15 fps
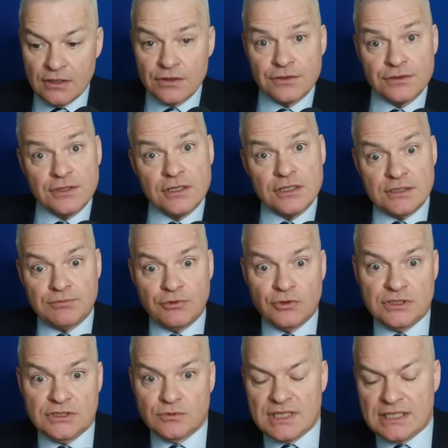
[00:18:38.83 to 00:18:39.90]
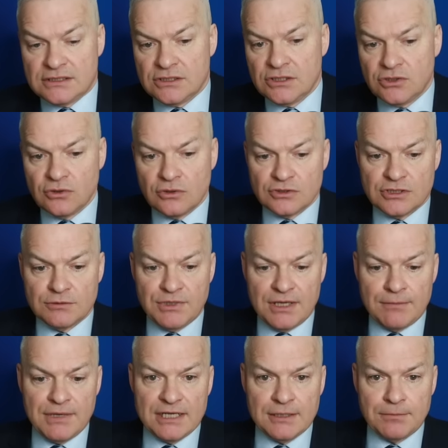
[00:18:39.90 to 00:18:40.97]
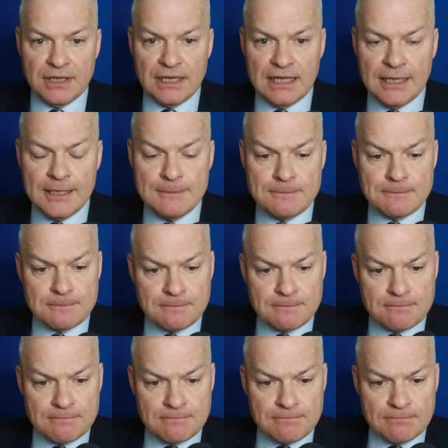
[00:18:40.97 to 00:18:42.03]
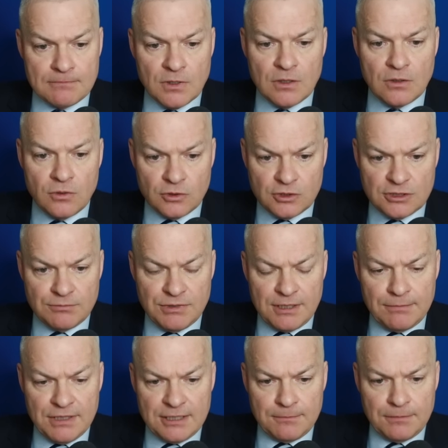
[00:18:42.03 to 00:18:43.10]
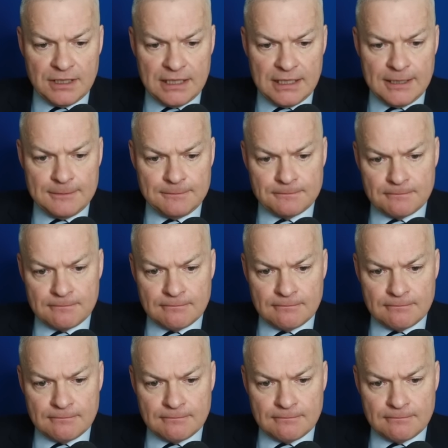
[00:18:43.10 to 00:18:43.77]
30 points. That's got to be a better play. Got to be a better play.